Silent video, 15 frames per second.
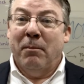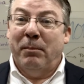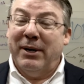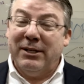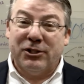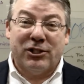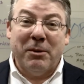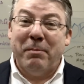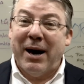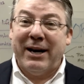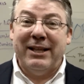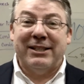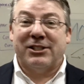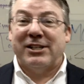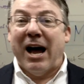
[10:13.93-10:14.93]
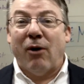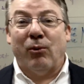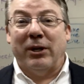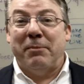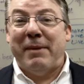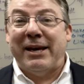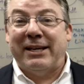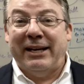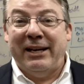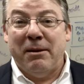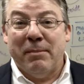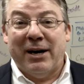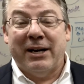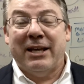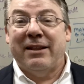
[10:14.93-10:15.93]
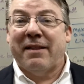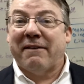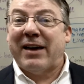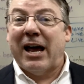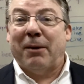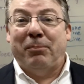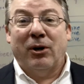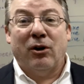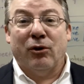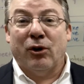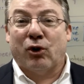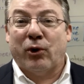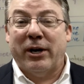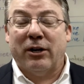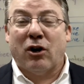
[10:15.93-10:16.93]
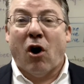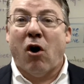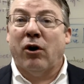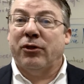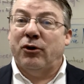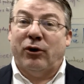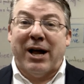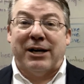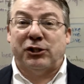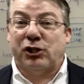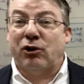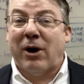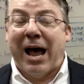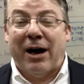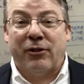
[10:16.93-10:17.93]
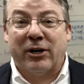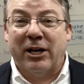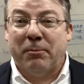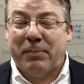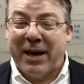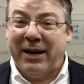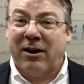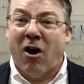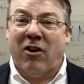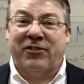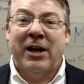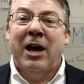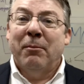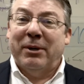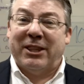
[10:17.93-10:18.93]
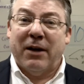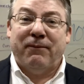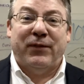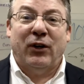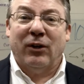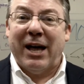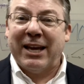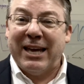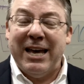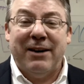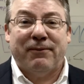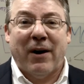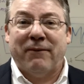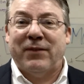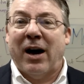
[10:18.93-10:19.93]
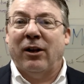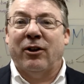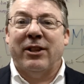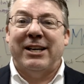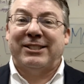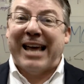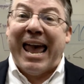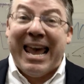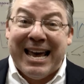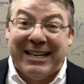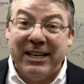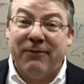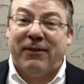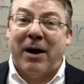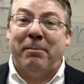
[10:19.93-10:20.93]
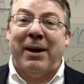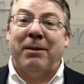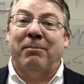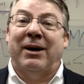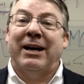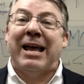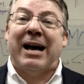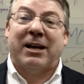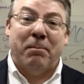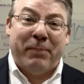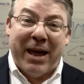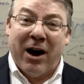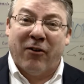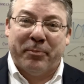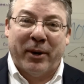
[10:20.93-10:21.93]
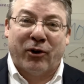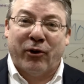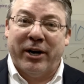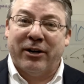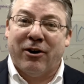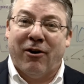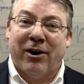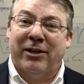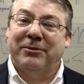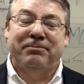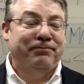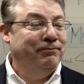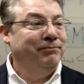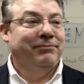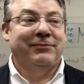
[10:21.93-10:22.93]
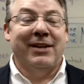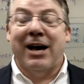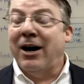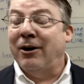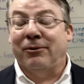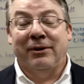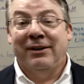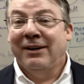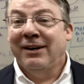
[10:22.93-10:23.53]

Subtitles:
but it's somebody that's not really making any money and they got to put it on their credit card and they're not sure how they're going to pay it off, but they feel like if I follow this and if I make money, I can pay off my credit card. No,